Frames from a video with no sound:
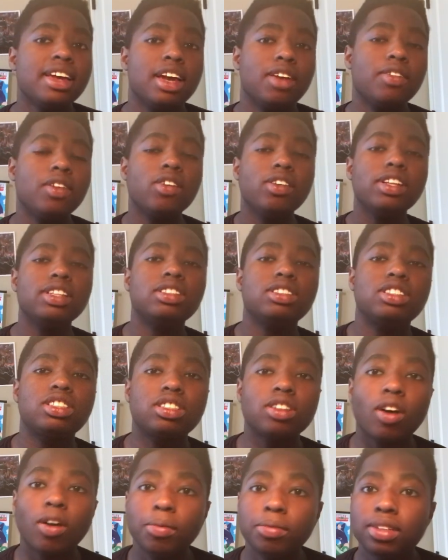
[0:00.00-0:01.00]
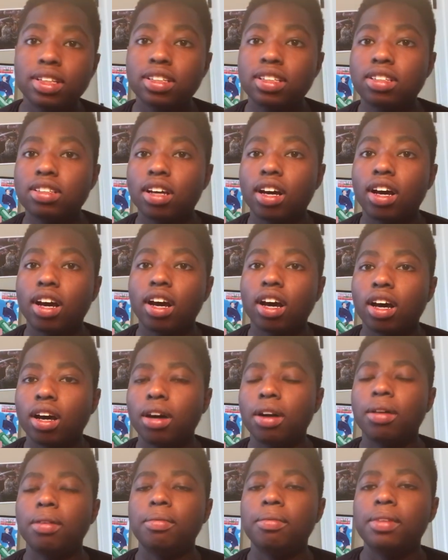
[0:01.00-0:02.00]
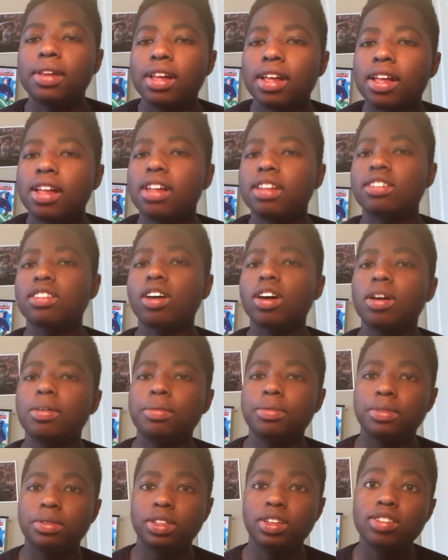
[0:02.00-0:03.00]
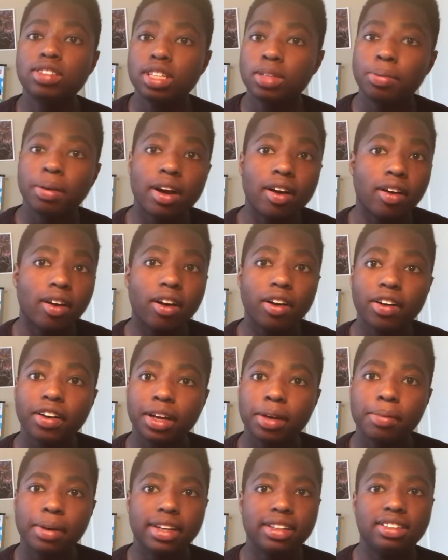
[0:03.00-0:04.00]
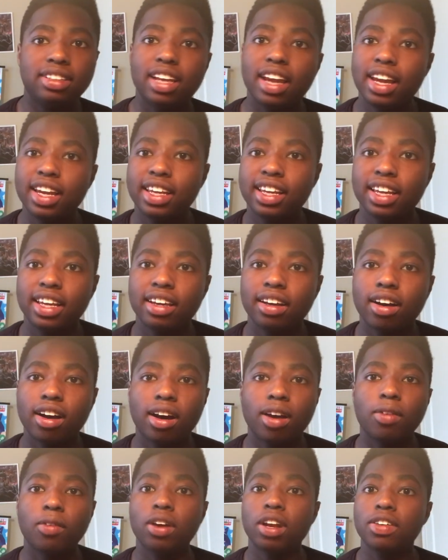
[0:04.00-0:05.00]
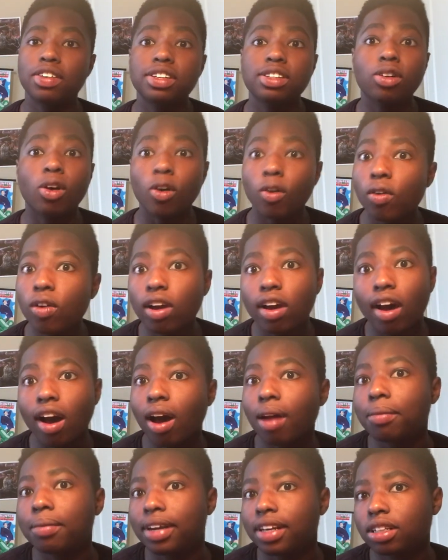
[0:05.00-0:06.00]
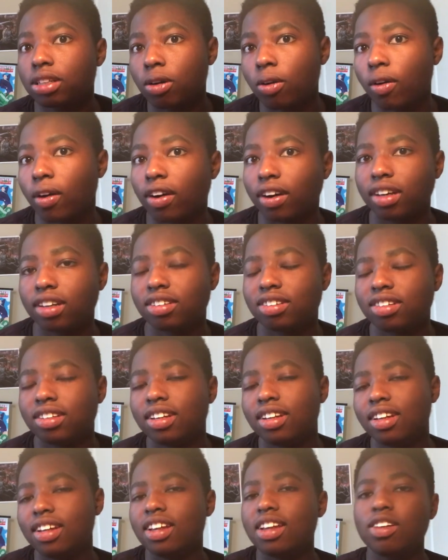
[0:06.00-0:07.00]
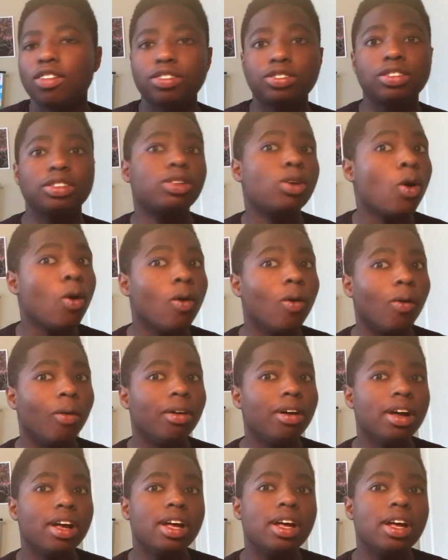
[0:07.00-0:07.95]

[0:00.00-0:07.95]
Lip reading: And we already saw him use his power earlier by taking one of his own comrade's quirks, which was cool.